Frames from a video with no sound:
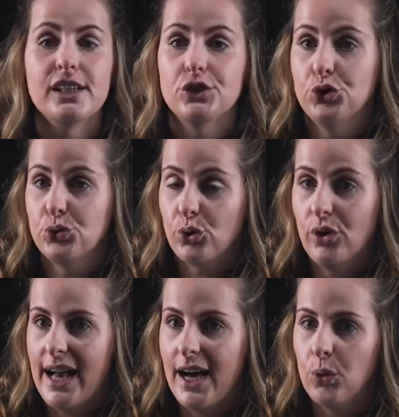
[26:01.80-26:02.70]
to draw
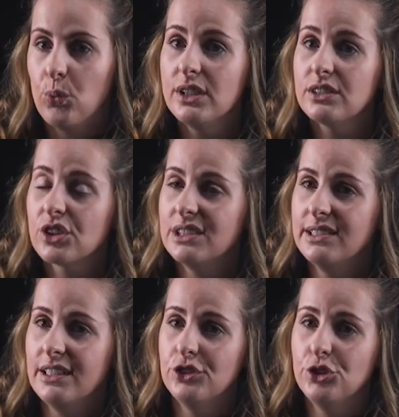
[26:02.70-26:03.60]
out what is
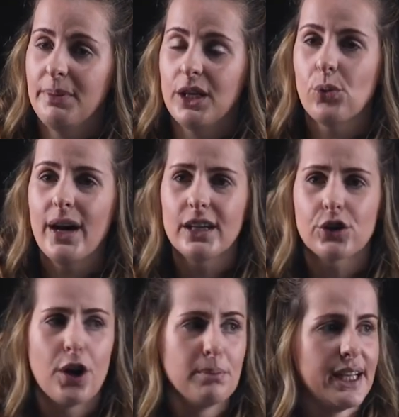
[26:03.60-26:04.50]
considered to be quite a
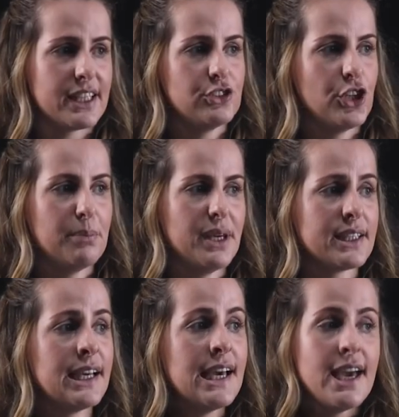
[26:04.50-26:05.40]
complex
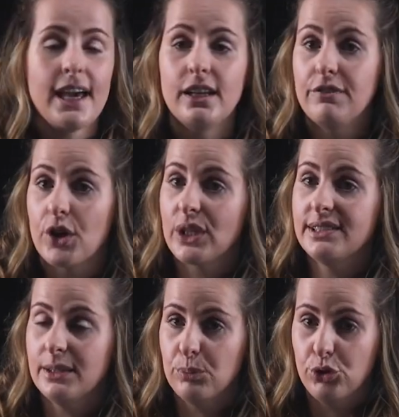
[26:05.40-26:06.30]
topic in a very
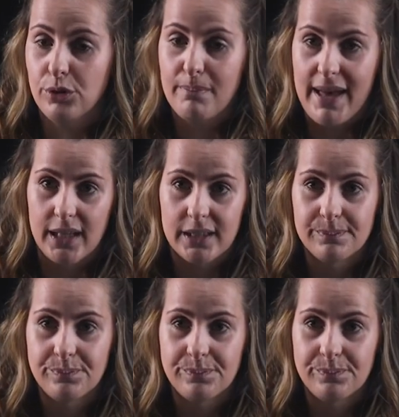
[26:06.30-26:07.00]
simple manner.